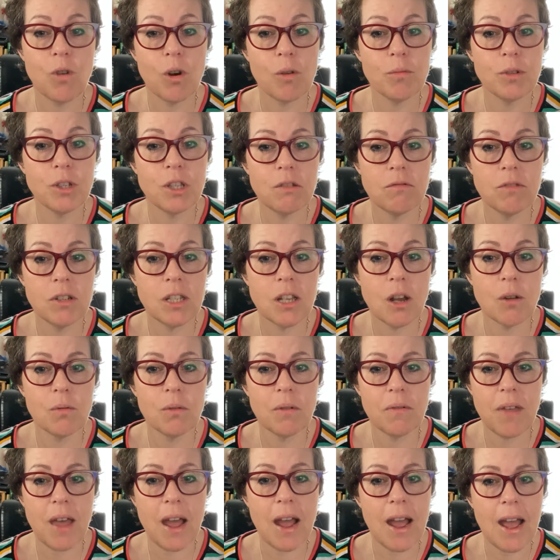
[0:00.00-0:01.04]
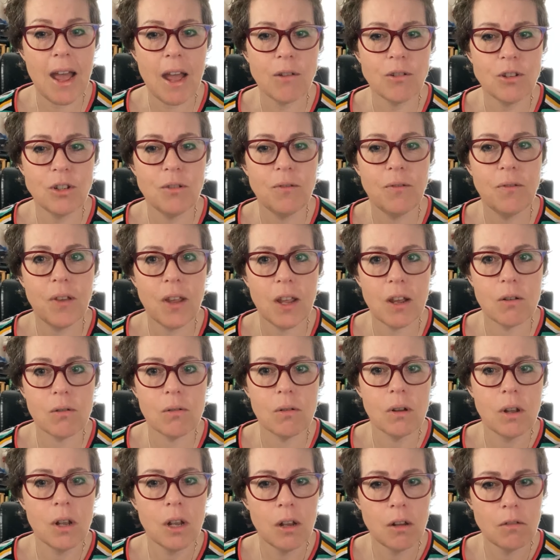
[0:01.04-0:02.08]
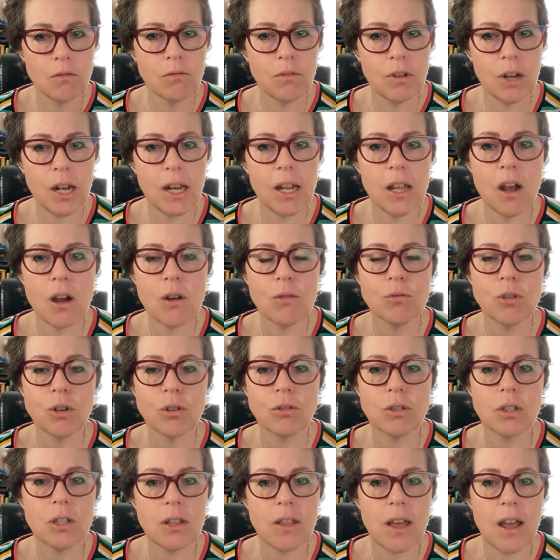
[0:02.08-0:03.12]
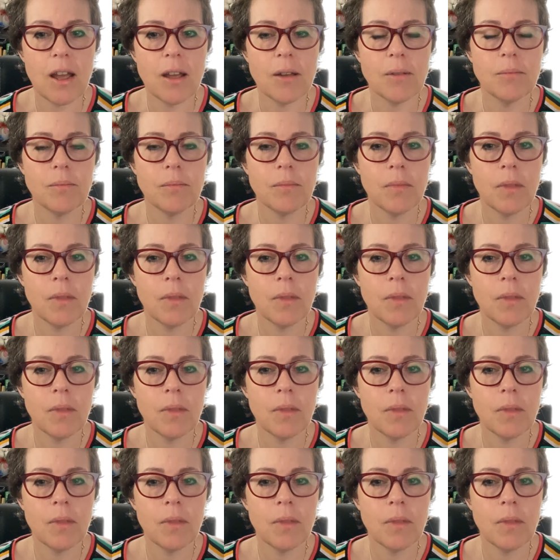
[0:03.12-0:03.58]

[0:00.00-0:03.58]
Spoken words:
What was the result of that? How do you feel? Really hold on to that.